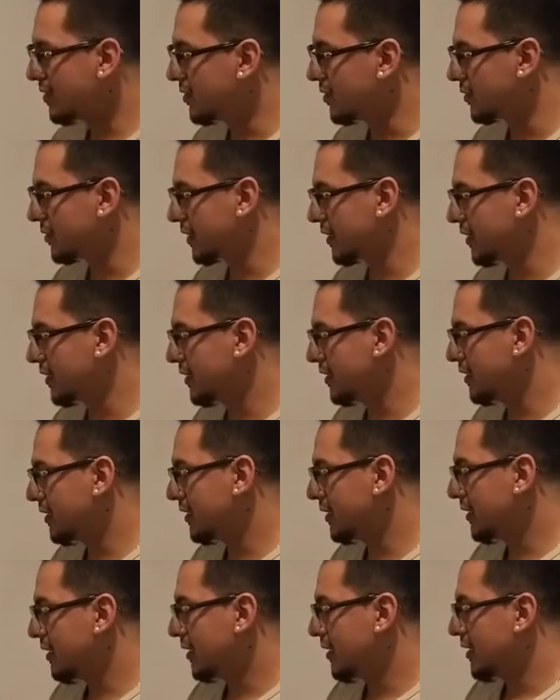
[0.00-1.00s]
Okay?
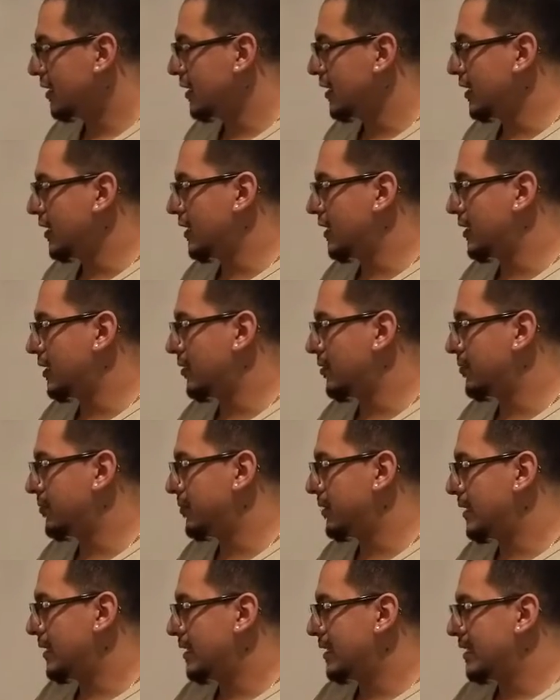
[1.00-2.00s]

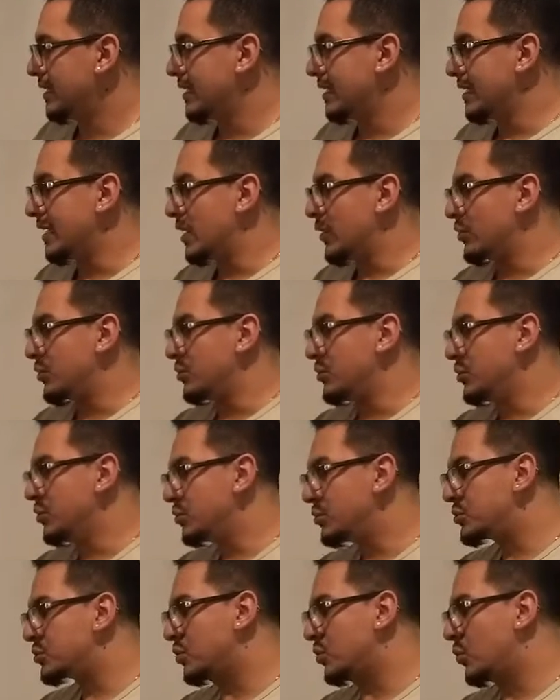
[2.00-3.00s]
Now the
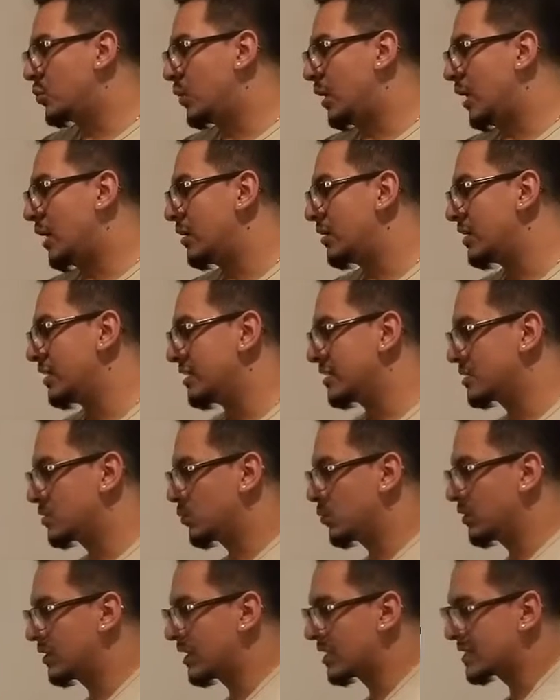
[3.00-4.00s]
neutral wire is the
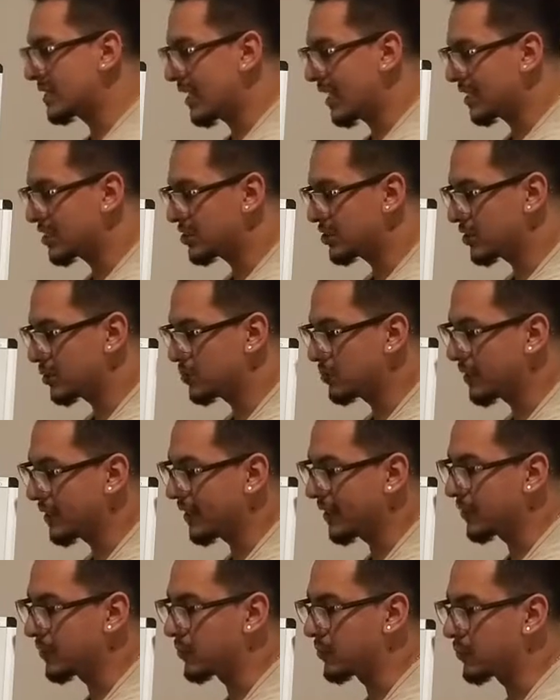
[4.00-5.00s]
one that's actually
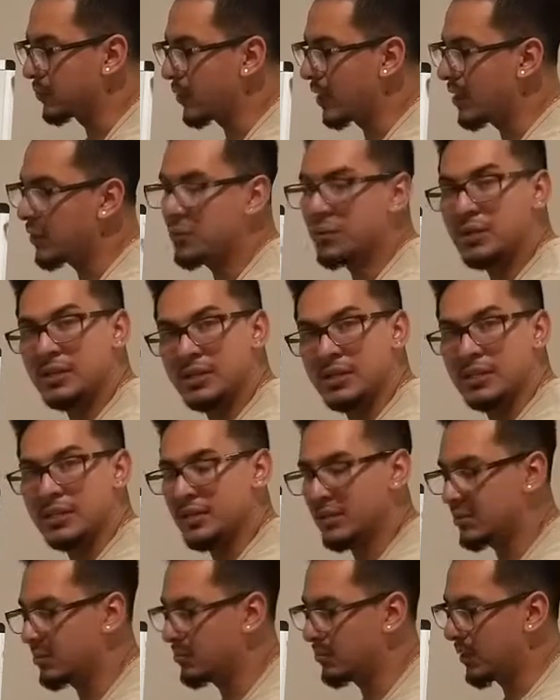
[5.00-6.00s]
being grounded
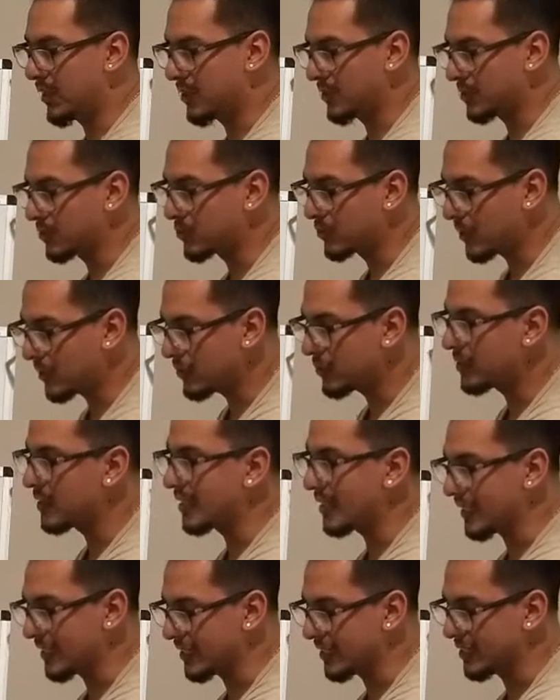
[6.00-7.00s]
by the
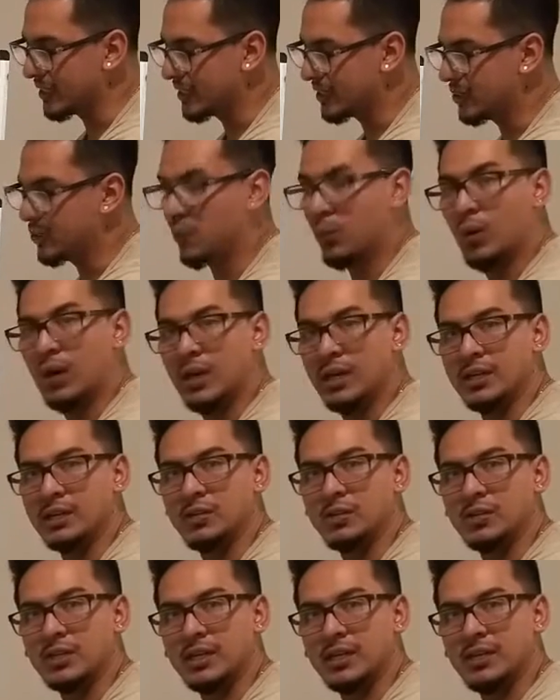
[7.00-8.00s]
grounding wire,
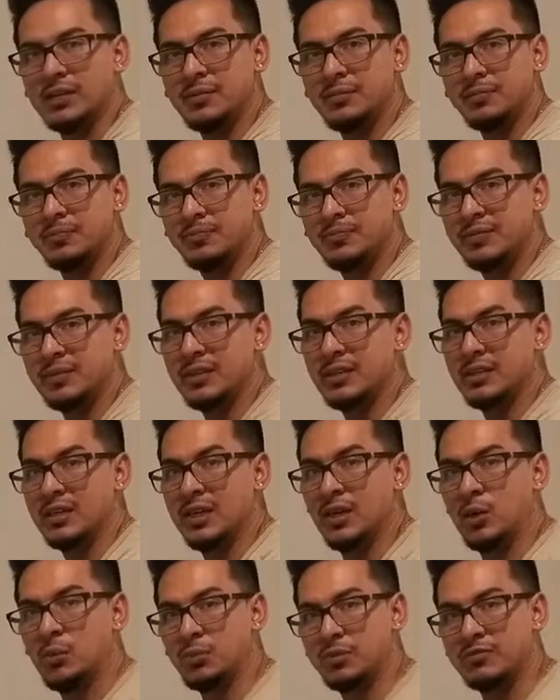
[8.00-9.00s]
okay? I
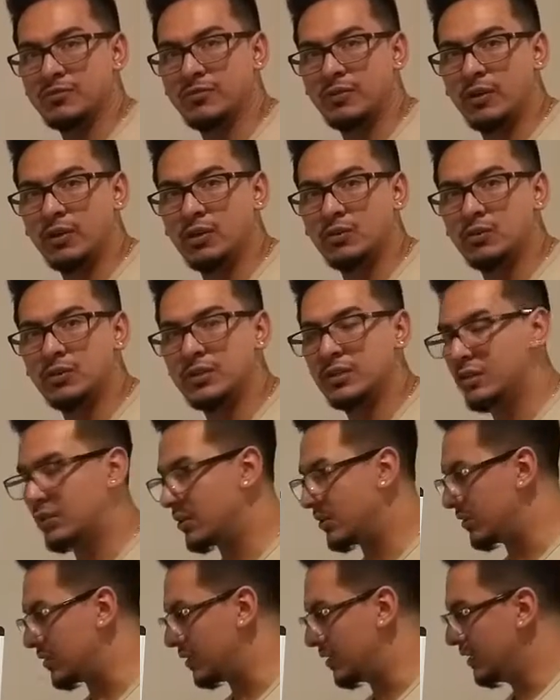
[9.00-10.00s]
hope you're following
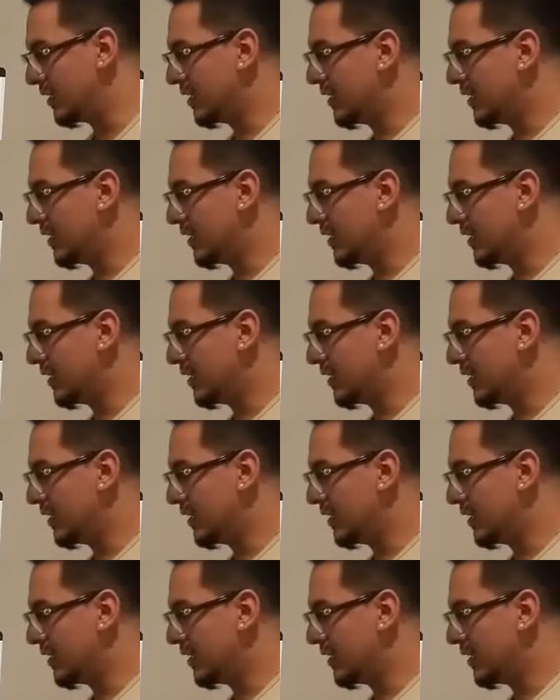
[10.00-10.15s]
along.